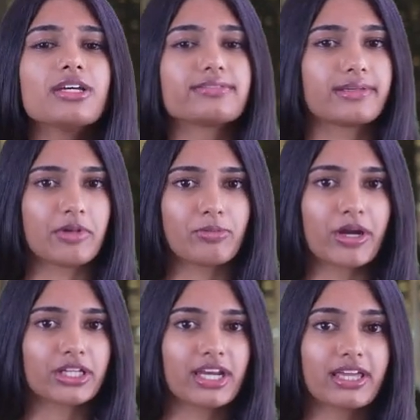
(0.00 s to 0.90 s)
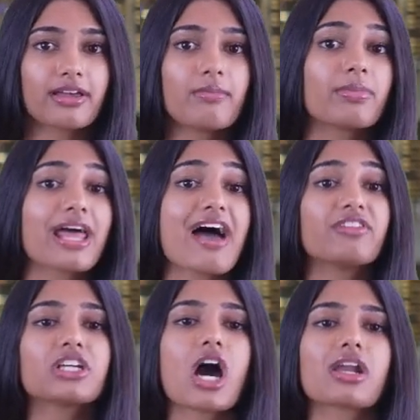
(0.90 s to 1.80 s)
This is a classic
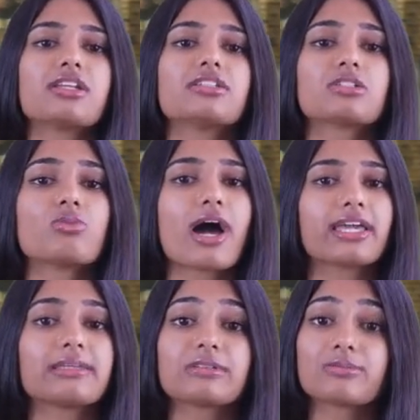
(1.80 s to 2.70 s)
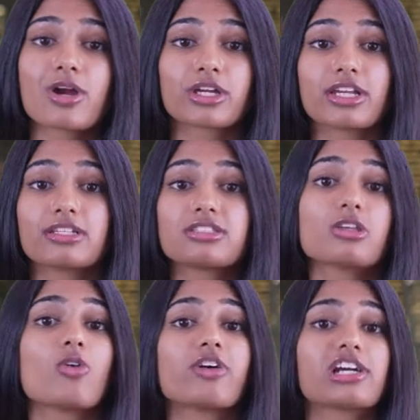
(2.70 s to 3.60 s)
example of how phishing can go unnoticed
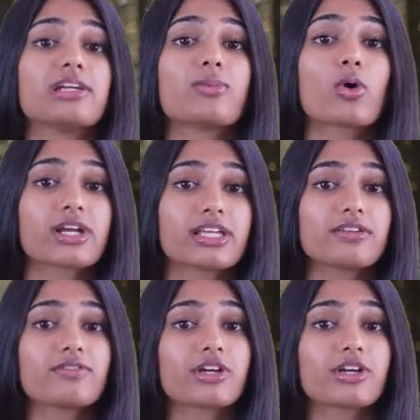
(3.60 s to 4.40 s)
until it's too late.